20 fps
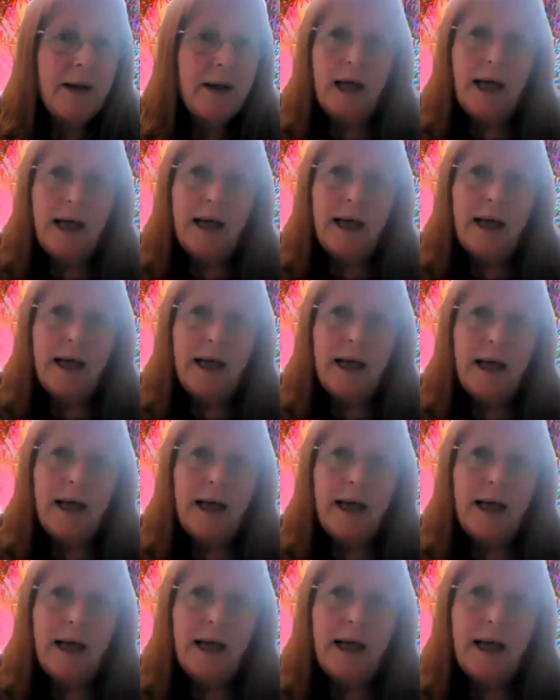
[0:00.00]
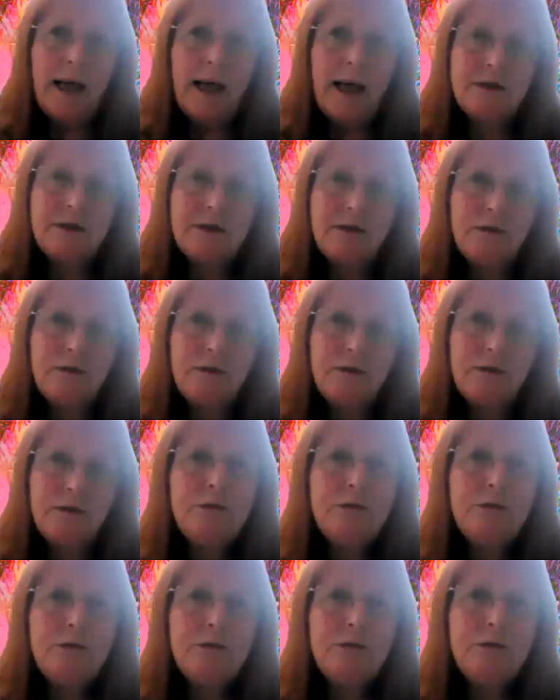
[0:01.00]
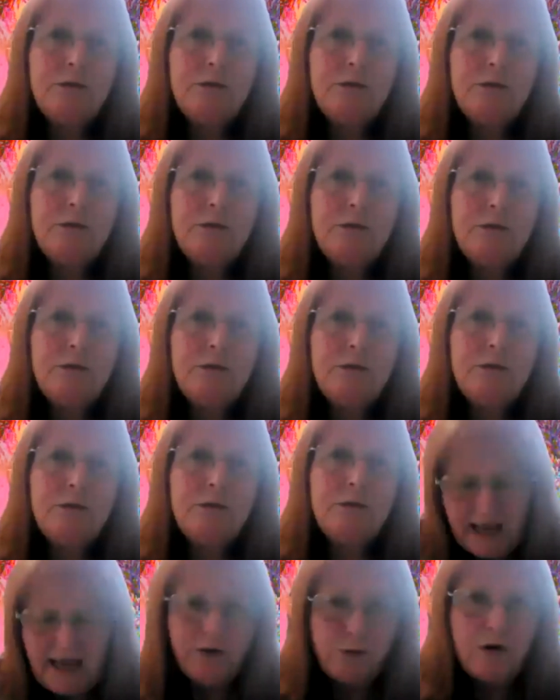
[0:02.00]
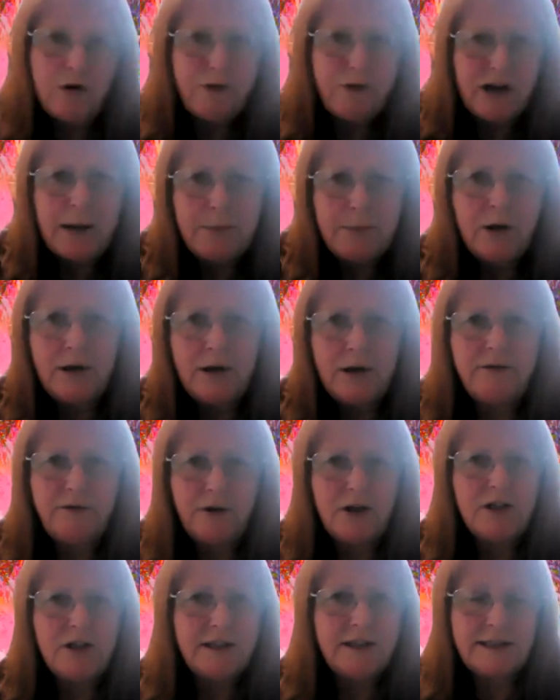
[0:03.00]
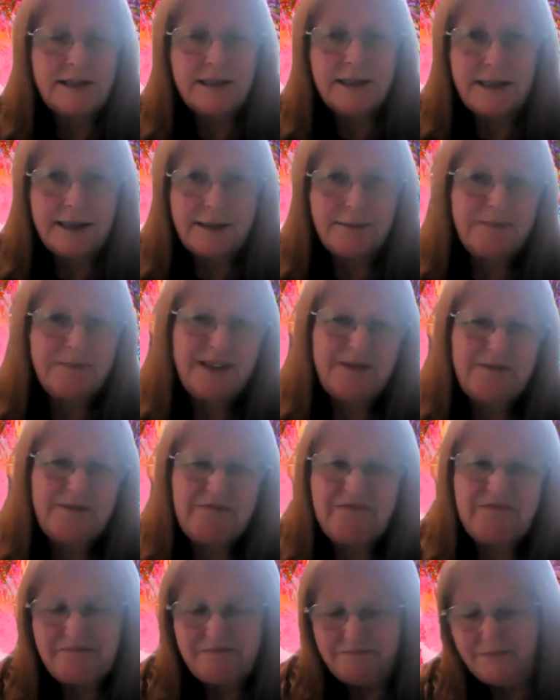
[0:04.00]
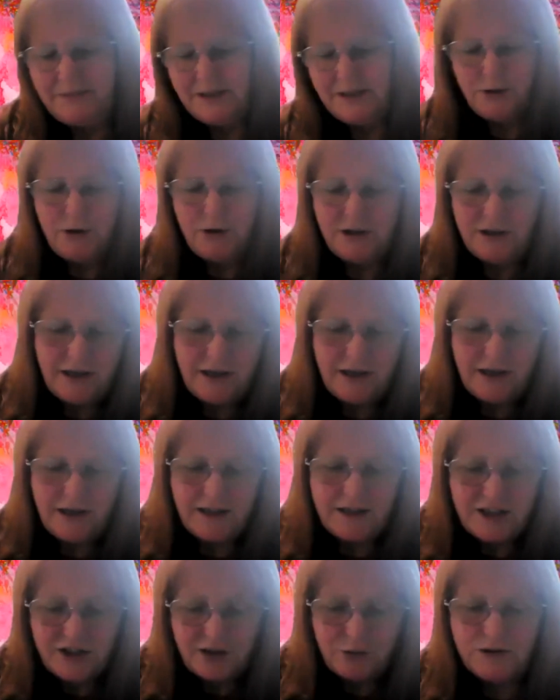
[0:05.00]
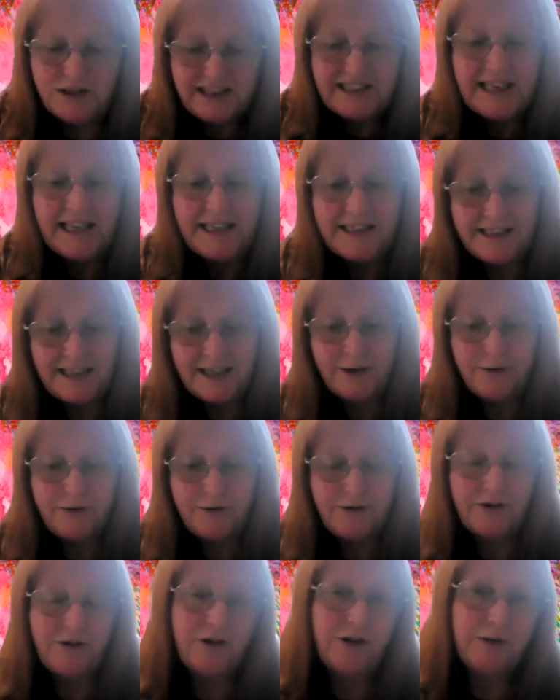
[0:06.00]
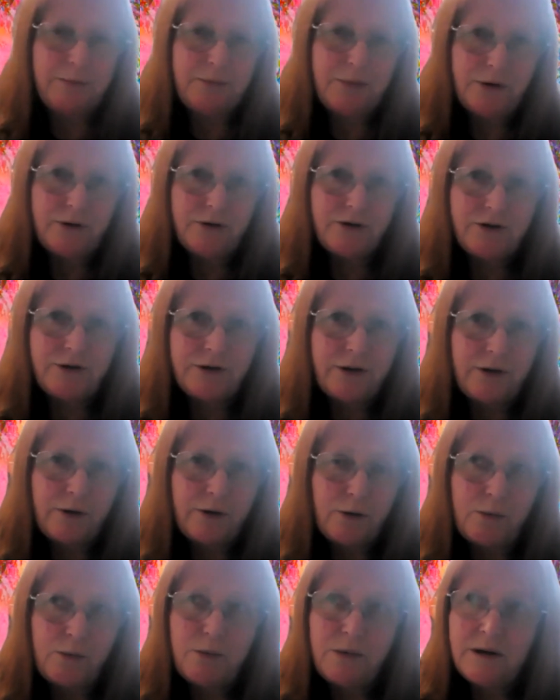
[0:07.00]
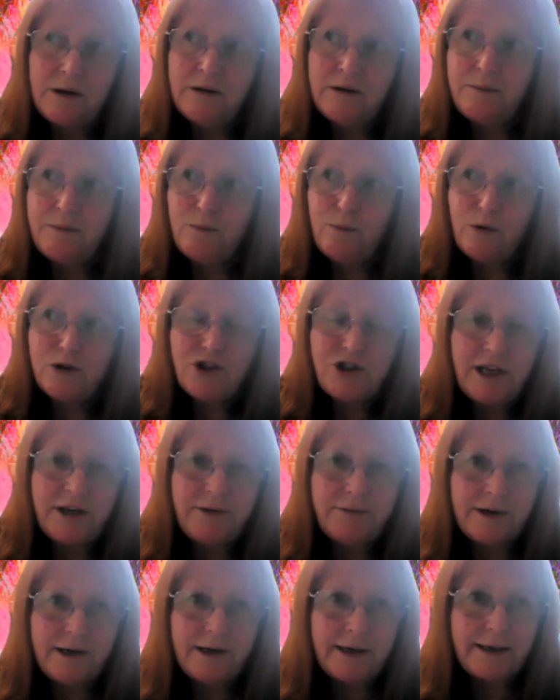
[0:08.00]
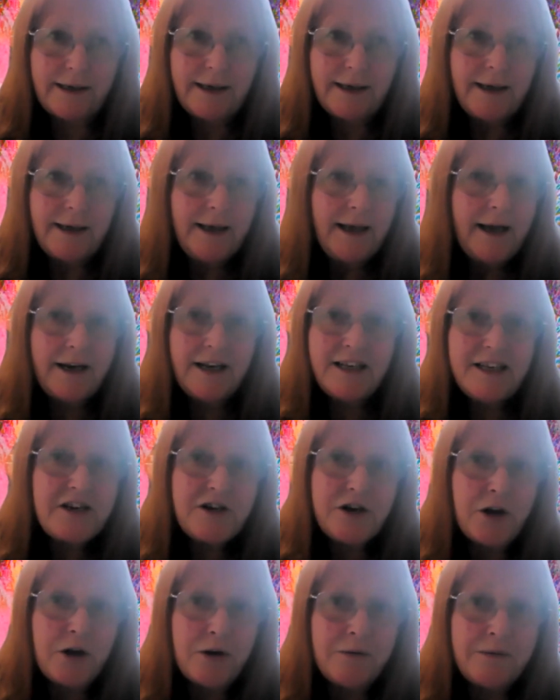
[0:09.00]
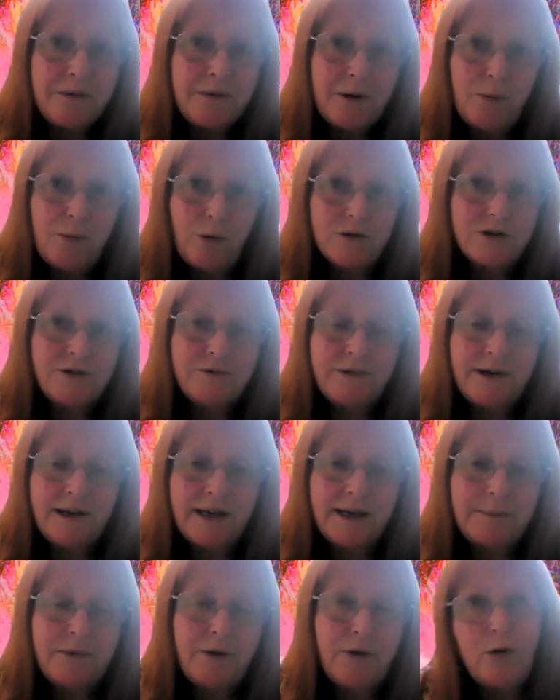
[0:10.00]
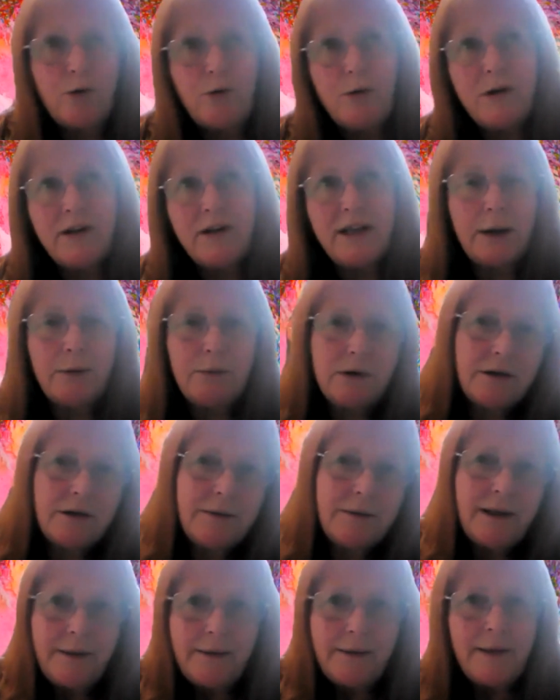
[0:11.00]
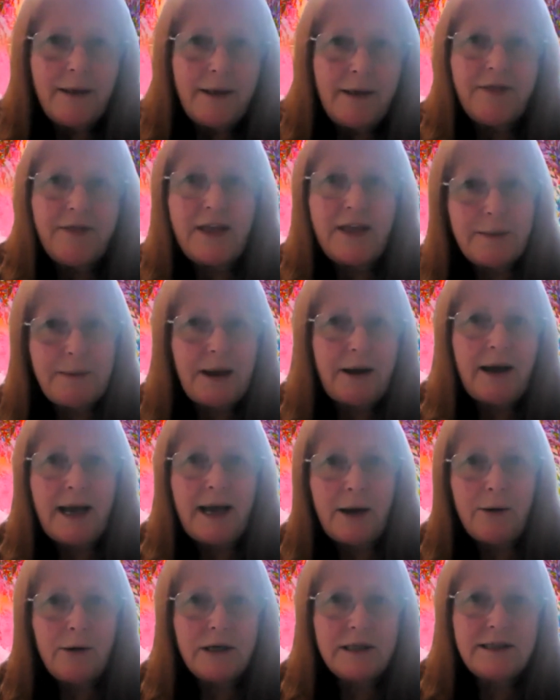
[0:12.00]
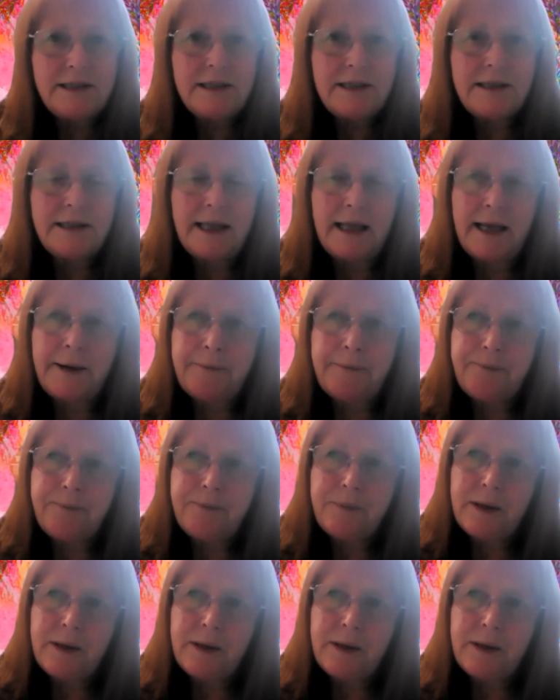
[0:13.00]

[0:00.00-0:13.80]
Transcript: And I thought, oh, I know, I could, how to overcome adversity. But so I just sort of sat down at the computer and thought, well, what shall I write? And I didn't know what to write. I thought, okay, well, I'll think about how I did that.